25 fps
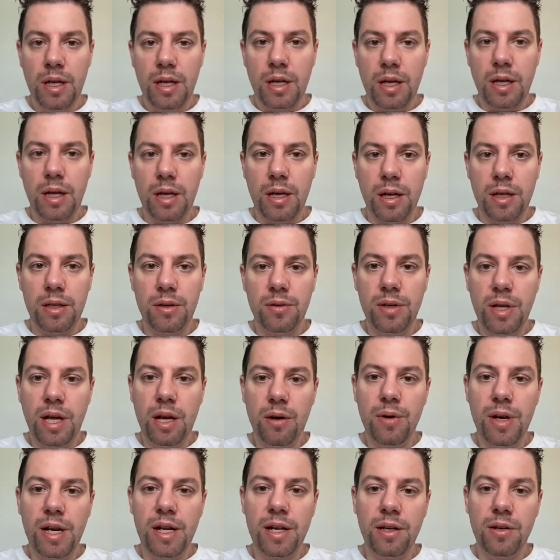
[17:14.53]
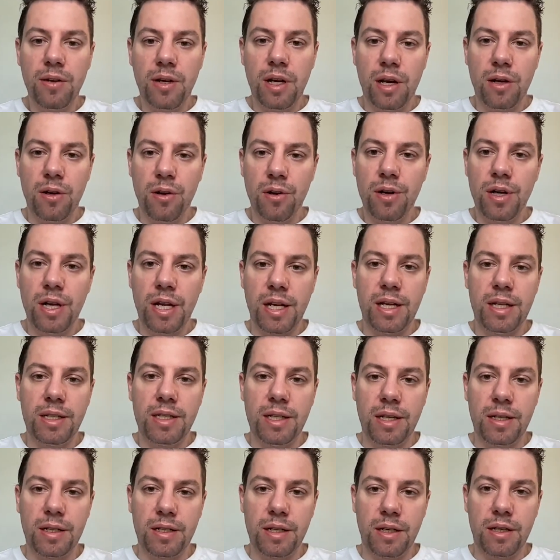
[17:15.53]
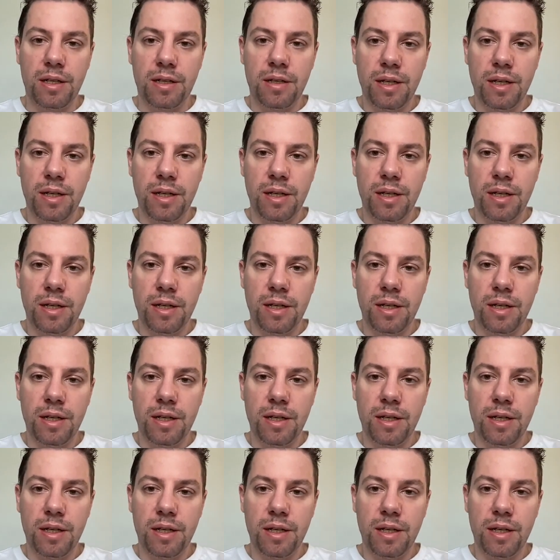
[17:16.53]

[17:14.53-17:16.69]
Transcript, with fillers: Uh, you're not really going to learn anything there.